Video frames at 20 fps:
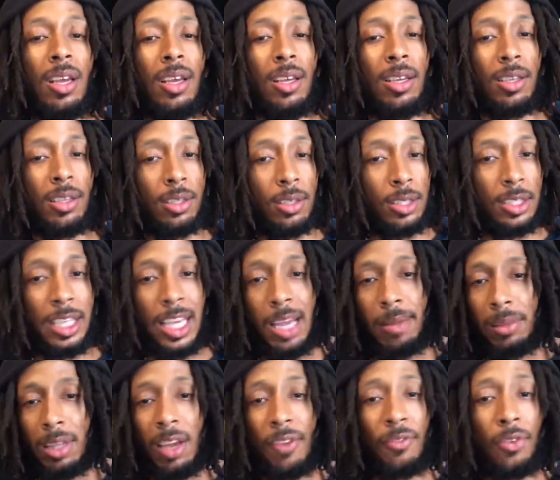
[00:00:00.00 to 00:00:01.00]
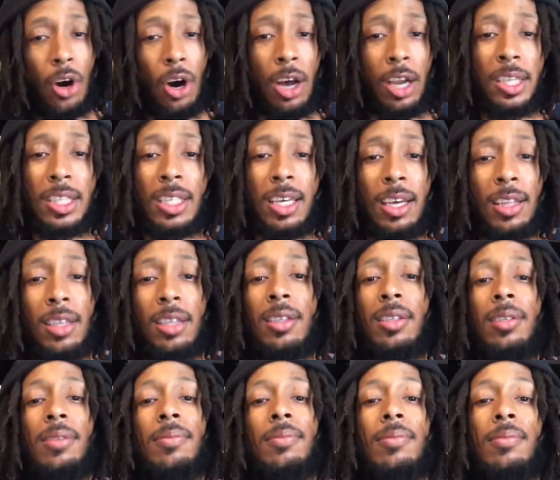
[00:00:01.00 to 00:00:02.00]
Same thing for all these
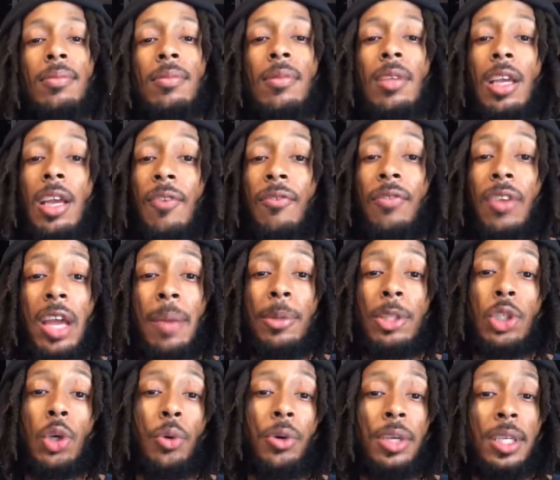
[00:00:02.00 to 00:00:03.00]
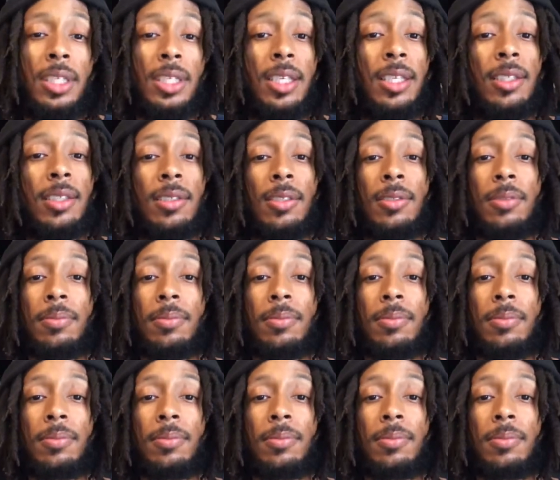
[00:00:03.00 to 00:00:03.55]
other inflammatory diseases.